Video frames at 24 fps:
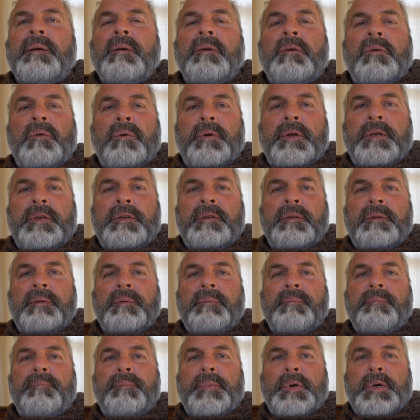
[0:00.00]
going to
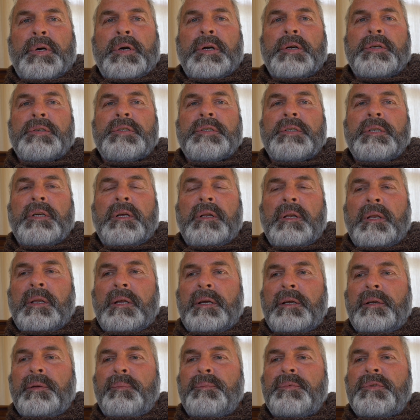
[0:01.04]
bars and
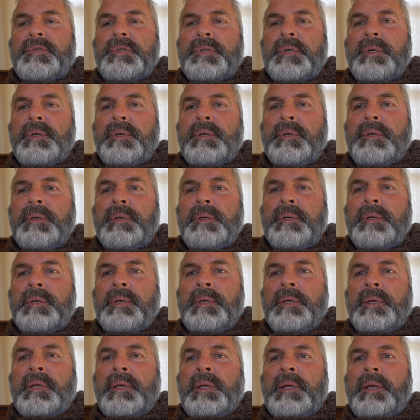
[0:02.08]
clubs
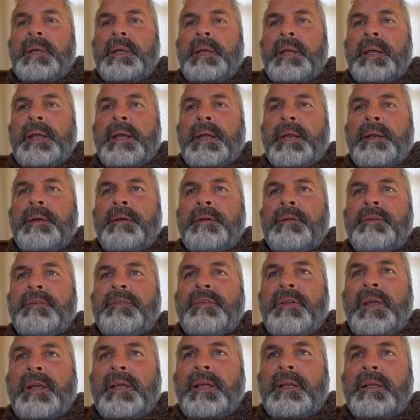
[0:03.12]
And
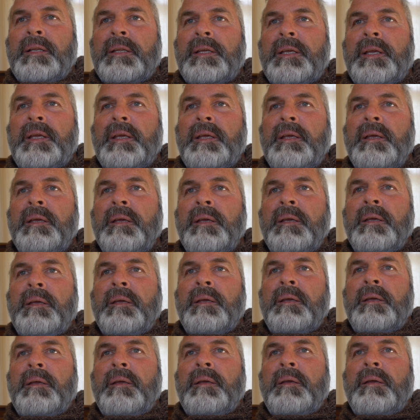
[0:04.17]
secondly,
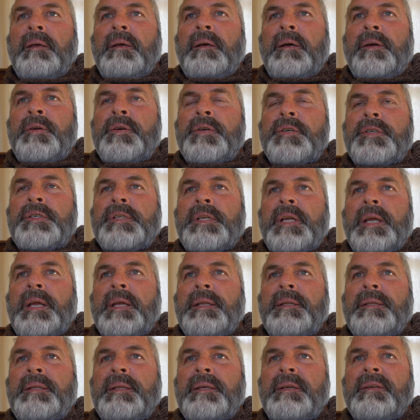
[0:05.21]

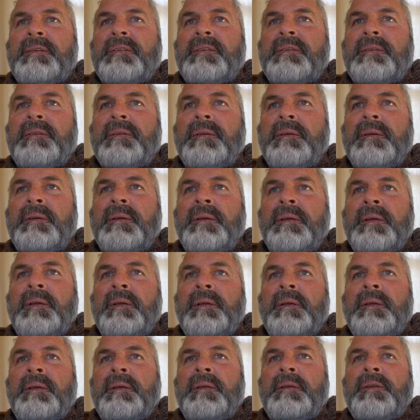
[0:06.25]
understand this.
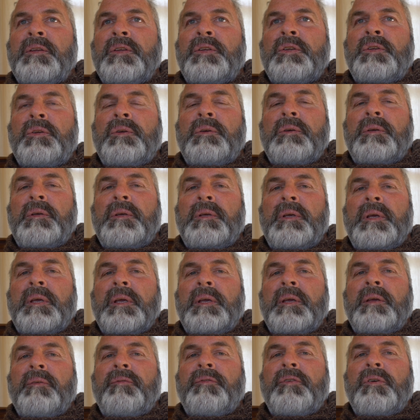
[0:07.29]

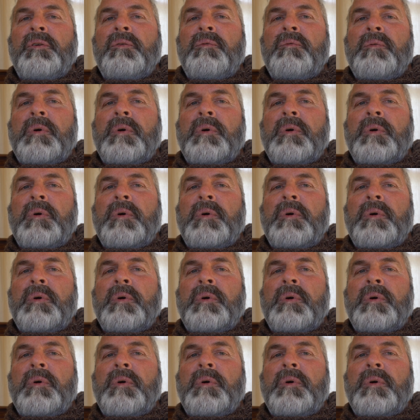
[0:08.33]
If you